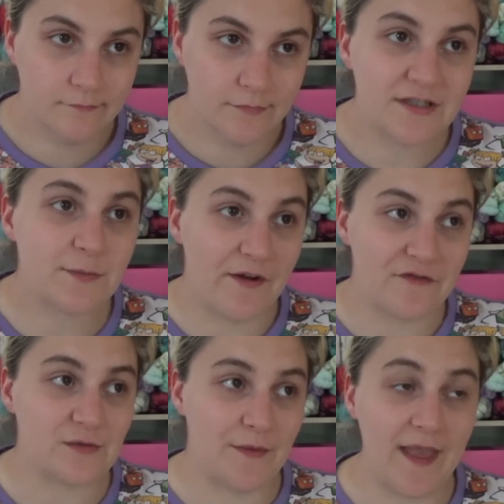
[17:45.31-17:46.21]
Let's
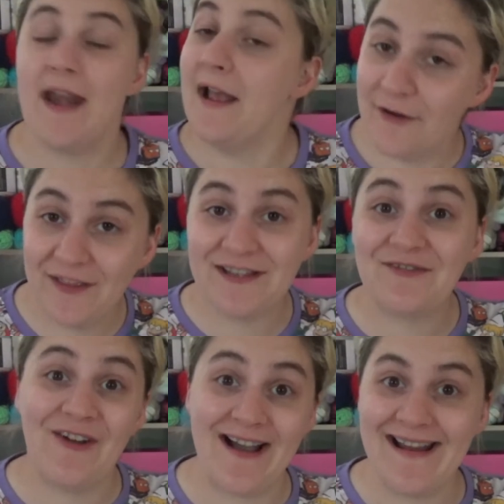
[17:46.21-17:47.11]
preface with that. Everything's
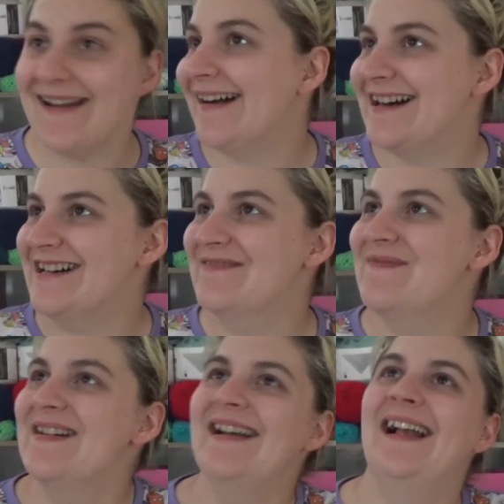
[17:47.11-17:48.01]
fine. What
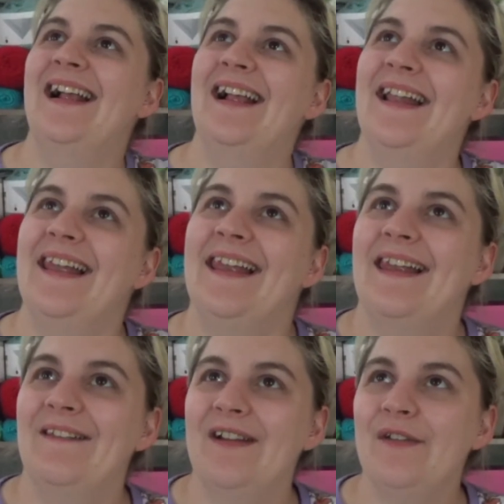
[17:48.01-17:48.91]

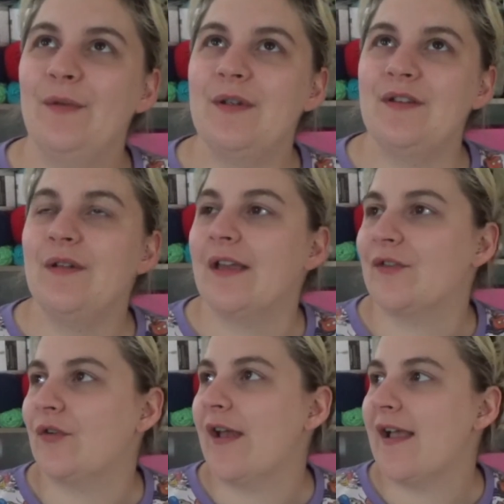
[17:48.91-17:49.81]
else did we do
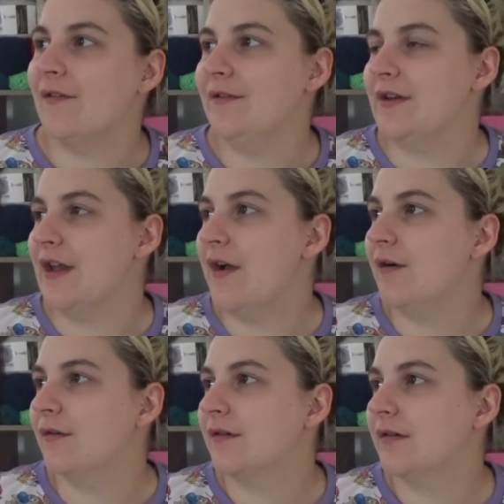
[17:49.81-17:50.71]
yesterday? I don't even
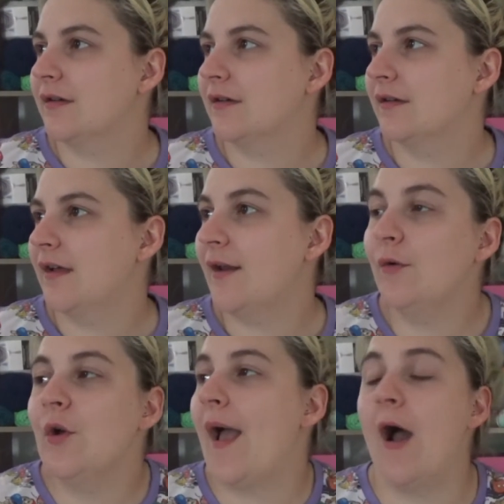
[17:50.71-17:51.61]
know. I don't
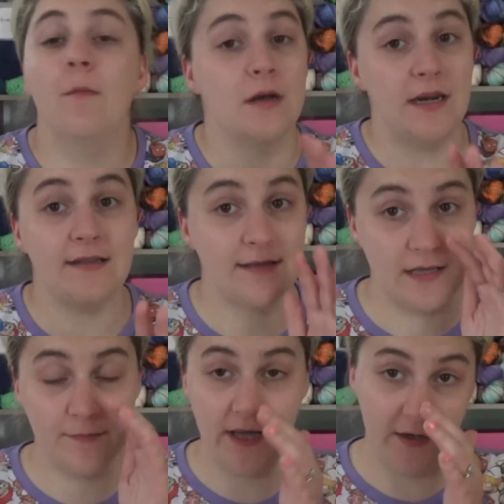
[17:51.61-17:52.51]
know how Mondays
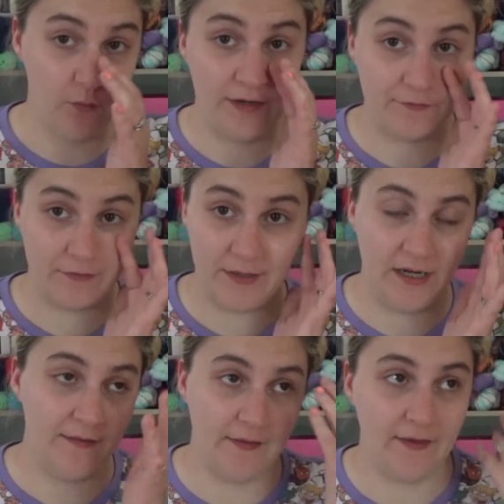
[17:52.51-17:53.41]
keep getting away from me.
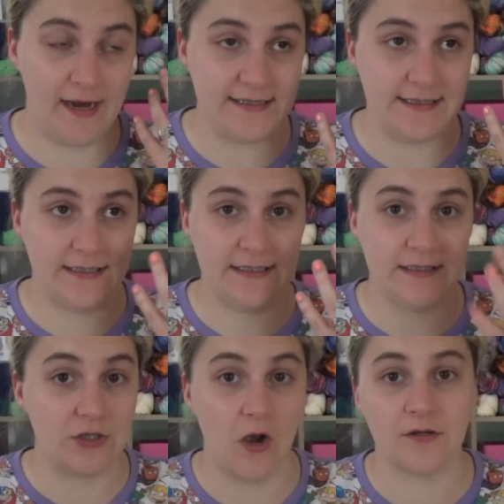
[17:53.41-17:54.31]
And then, like, I sit and
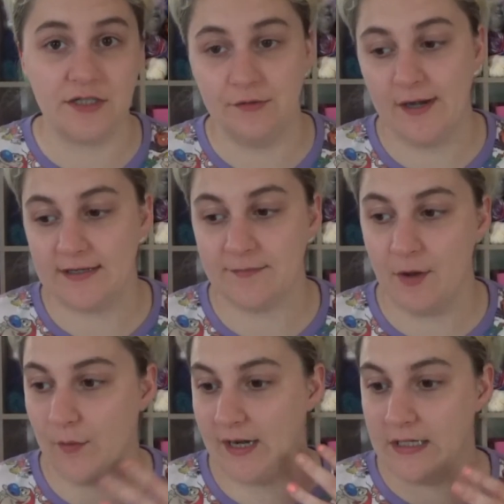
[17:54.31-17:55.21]
talk to you guys
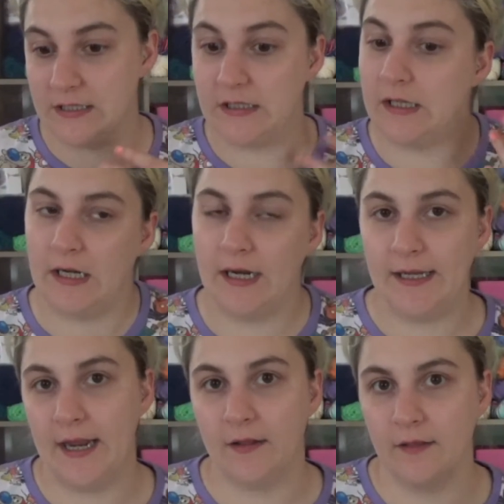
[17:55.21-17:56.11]
about what I did, and then I
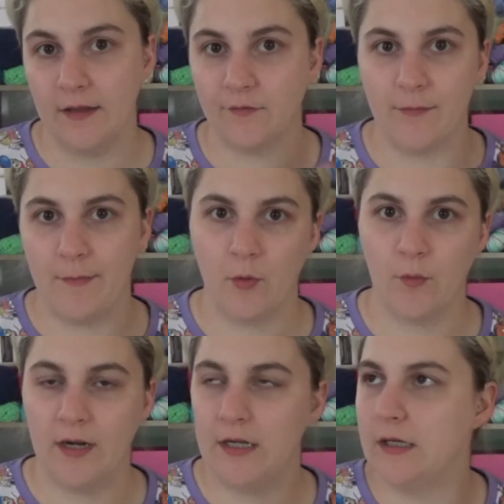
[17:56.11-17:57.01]
can't, like, remember
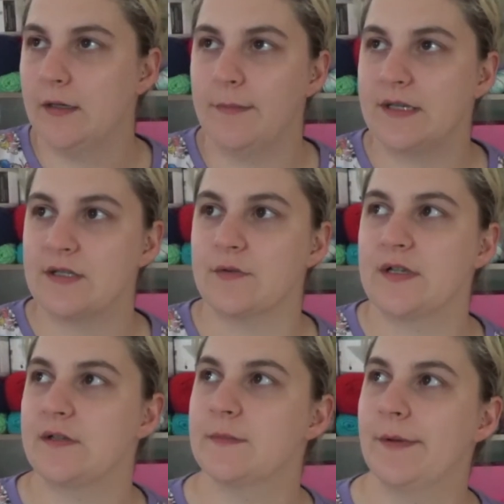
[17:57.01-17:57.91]
what I did. It makes no
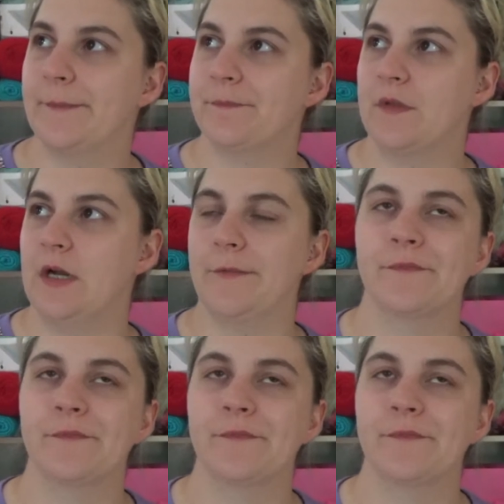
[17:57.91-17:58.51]
sense. But, you know.